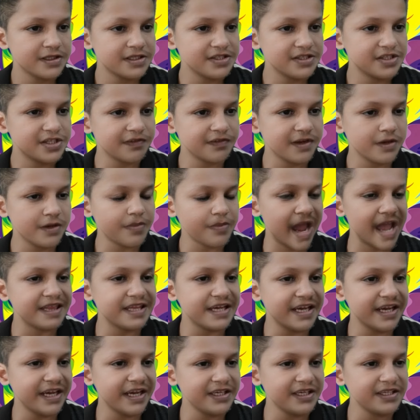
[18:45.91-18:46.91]
driven by
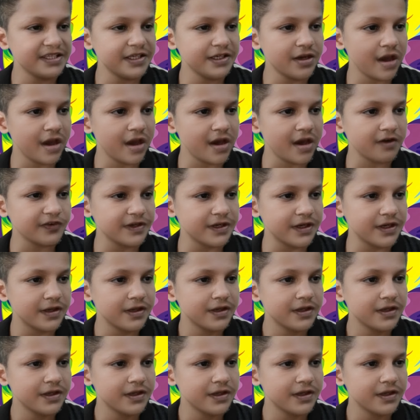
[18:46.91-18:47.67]
the indie, often